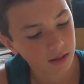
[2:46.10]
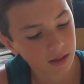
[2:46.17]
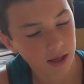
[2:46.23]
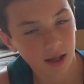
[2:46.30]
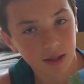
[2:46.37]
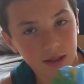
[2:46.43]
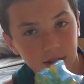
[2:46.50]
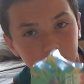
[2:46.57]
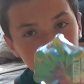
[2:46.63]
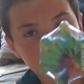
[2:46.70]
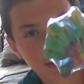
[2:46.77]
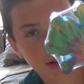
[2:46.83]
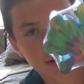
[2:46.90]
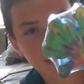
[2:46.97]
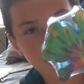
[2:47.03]
Yeah, this looks
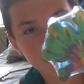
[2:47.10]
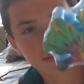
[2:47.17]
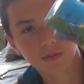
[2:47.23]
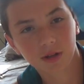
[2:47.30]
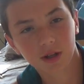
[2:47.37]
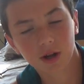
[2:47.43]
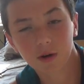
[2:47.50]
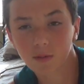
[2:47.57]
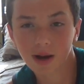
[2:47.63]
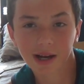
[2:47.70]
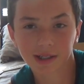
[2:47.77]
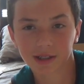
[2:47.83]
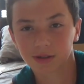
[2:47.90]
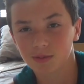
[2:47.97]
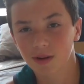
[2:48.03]
pretty cool. You know,
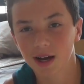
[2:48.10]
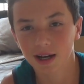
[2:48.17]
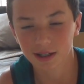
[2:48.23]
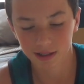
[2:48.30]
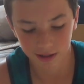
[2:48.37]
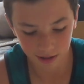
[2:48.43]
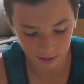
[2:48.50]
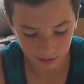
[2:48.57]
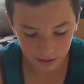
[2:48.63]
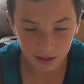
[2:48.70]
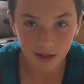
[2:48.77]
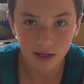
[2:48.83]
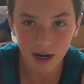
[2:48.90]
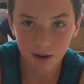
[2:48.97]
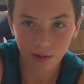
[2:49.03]
wax is wax, so
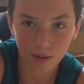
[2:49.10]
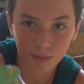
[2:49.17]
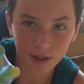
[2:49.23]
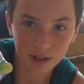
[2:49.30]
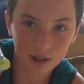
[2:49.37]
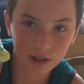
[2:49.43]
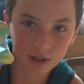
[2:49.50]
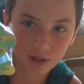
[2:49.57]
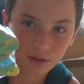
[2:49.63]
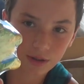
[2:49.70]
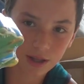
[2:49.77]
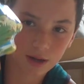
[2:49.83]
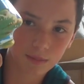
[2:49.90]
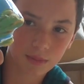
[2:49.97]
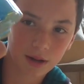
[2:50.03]
not really much to show
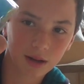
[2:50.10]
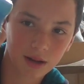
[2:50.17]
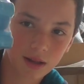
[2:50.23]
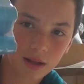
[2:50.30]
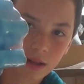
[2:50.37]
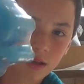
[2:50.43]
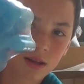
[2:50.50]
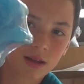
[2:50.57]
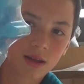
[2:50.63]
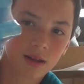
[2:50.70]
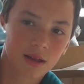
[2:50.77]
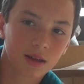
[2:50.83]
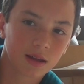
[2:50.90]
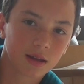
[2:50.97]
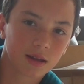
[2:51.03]
there, but
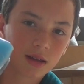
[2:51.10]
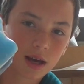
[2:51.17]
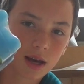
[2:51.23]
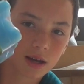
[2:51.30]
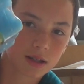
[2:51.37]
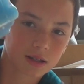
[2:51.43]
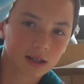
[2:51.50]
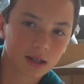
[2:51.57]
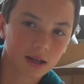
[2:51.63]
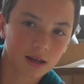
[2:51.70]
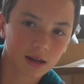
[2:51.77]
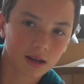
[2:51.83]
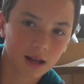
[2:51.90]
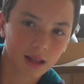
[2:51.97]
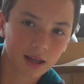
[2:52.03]
yeah,
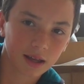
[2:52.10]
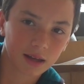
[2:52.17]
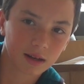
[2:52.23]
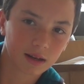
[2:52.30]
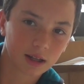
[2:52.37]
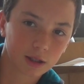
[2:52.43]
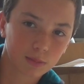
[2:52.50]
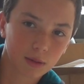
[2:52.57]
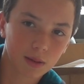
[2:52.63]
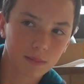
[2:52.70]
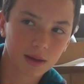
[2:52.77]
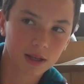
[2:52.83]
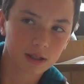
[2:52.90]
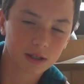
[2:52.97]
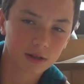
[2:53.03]
excited. I like it. It's pretty
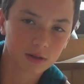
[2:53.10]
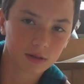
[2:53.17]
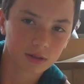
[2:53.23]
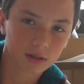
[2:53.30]
big too,